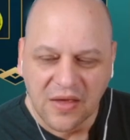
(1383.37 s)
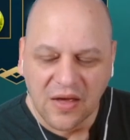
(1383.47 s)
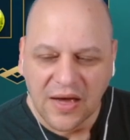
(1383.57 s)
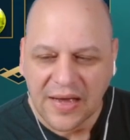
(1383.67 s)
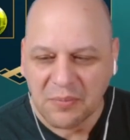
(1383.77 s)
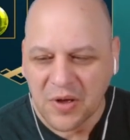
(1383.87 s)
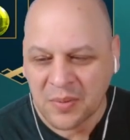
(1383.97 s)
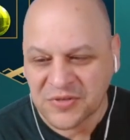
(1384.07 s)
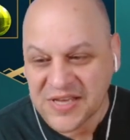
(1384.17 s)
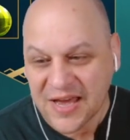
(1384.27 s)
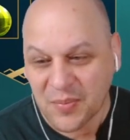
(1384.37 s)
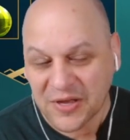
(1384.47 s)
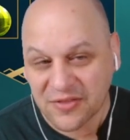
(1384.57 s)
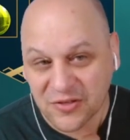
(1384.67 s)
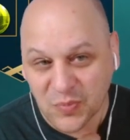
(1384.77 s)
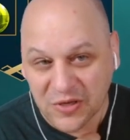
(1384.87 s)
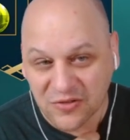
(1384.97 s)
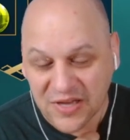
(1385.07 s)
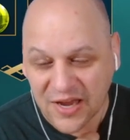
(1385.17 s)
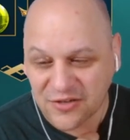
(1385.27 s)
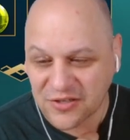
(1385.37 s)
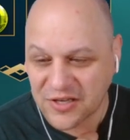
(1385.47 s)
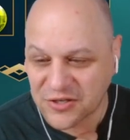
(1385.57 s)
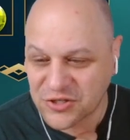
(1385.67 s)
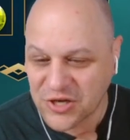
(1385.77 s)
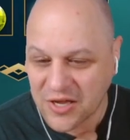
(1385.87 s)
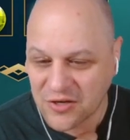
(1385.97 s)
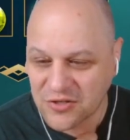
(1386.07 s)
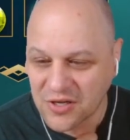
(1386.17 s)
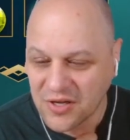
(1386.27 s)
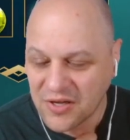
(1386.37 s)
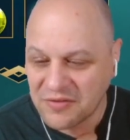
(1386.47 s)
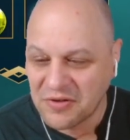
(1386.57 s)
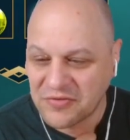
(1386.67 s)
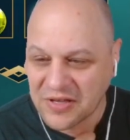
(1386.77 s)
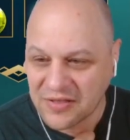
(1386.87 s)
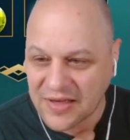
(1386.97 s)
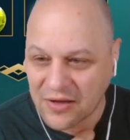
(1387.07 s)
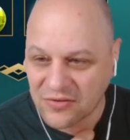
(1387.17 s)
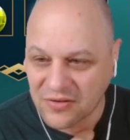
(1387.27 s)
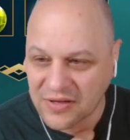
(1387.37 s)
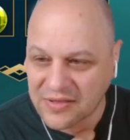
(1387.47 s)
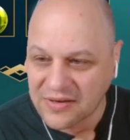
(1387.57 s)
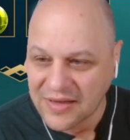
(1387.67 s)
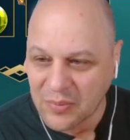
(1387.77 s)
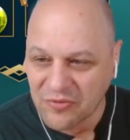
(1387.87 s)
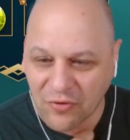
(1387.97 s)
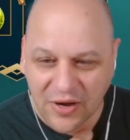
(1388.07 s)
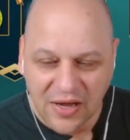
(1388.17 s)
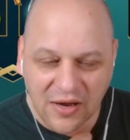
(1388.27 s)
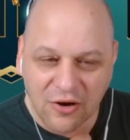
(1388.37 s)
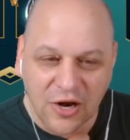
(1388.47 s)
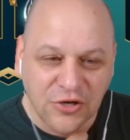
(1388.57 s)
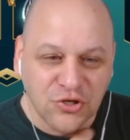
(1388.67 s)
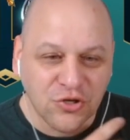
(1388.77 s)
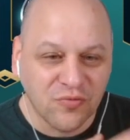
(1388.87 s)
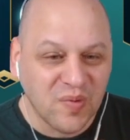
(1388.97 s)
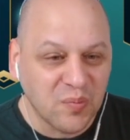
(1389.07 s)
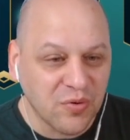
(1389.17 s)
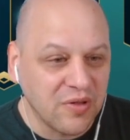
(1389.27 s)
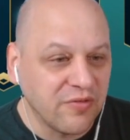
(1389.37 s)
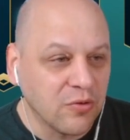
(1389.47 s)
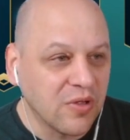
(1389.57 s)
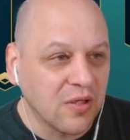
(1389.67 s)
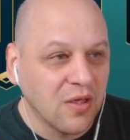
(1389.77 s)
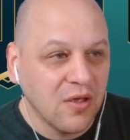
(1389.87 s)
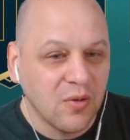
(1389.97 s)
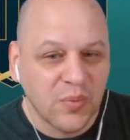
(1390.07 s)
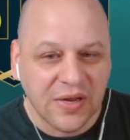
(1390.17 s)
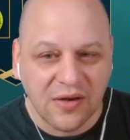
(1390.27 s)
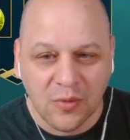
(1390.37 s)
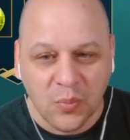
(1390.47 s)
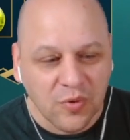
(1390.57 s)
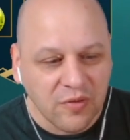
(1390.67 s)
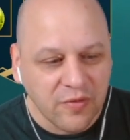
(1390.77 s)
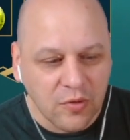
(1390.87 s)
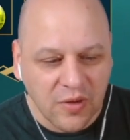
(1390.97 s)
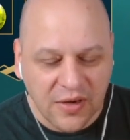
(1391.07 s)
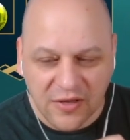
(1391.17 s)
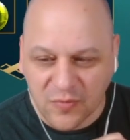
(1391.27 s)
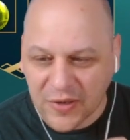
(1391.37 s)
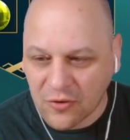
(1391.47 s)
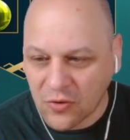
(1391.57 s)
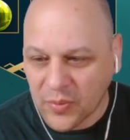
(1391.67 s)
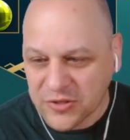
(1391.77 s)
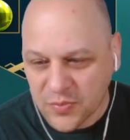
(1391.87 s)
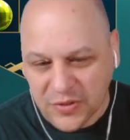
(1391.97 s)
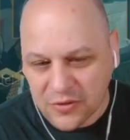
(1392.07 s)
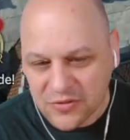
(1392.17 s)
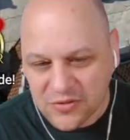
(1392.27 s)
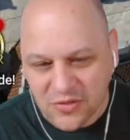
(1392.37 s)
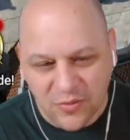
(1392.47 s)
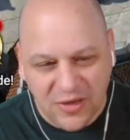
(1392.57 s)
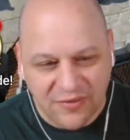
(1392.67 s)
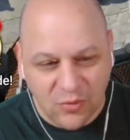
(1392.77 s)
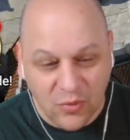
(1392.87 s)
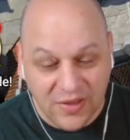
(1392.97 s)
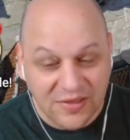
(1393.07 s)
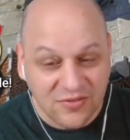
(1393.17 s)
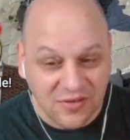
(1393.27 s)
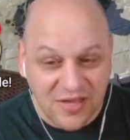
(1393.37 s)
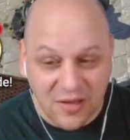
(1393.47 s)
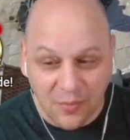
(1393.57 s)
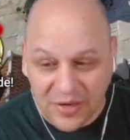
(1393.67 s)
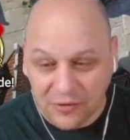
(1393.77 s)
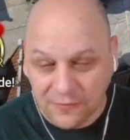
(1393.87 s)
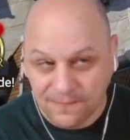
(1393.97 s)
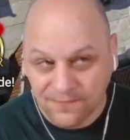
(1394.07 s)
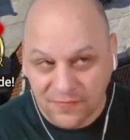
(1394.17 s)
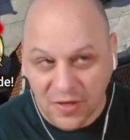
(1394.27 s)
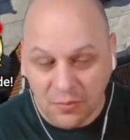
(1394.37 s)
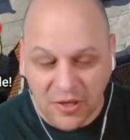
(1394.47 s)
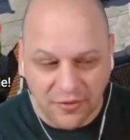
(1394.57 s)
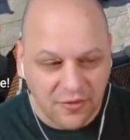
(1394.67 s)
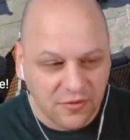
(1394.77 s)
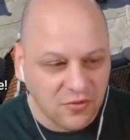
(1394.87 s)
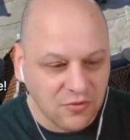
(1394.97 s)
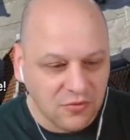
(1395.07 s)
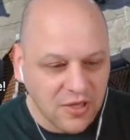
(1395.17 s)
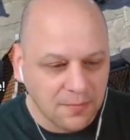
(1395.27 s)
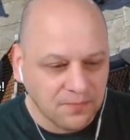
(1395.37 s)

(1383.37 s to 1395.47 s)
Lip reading: I'm sad about this because I actually exchanged 15,000 like the day before I got here. I should have been previewing, but I didn't preview and I spent a whole bunch of bars. So I'm going to have to wait. That's going to take about a month to do that.